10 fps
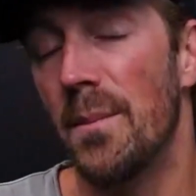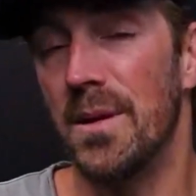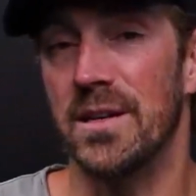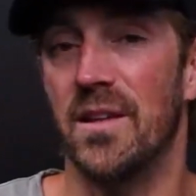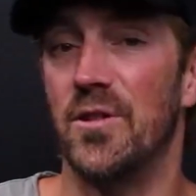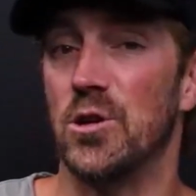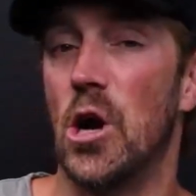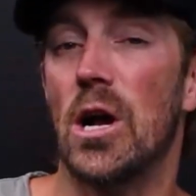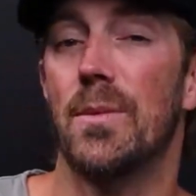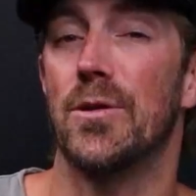Because if you're
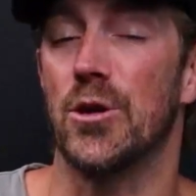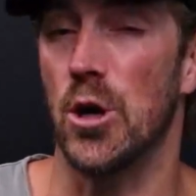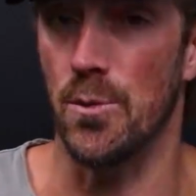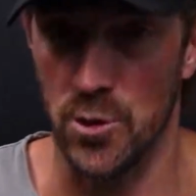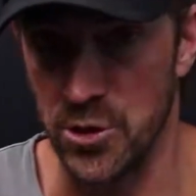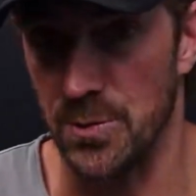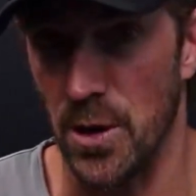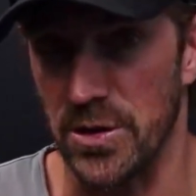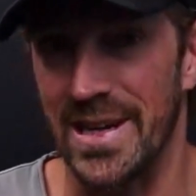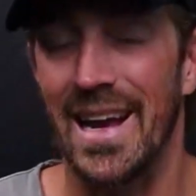talking about the commercial
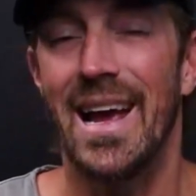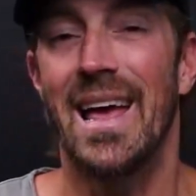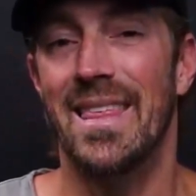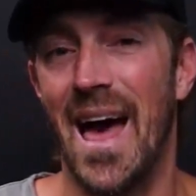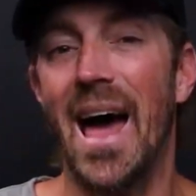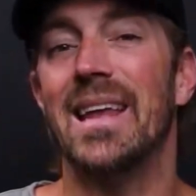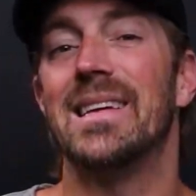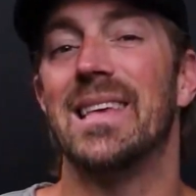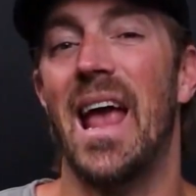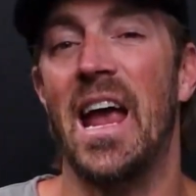market, that
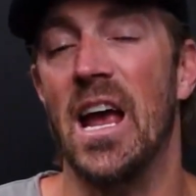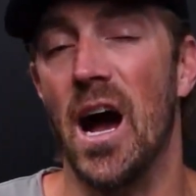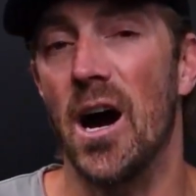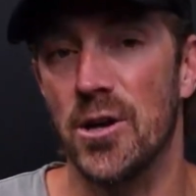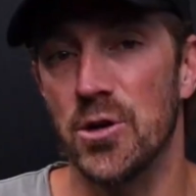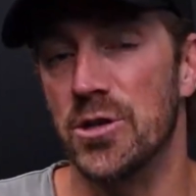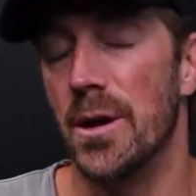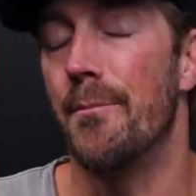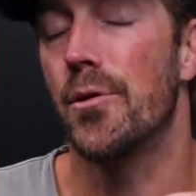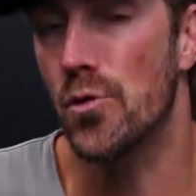is a utter
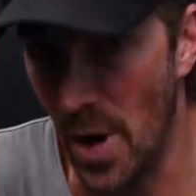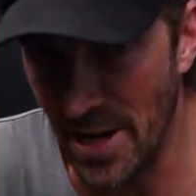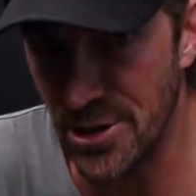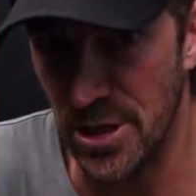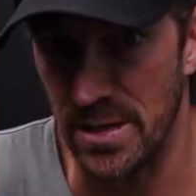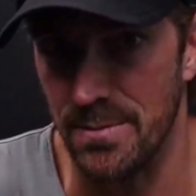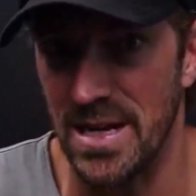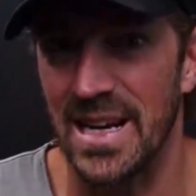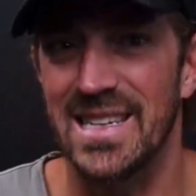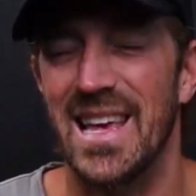depression
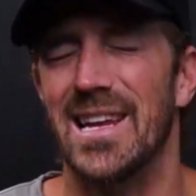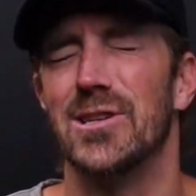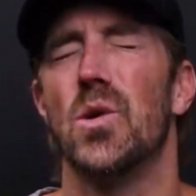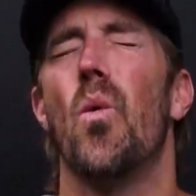because that is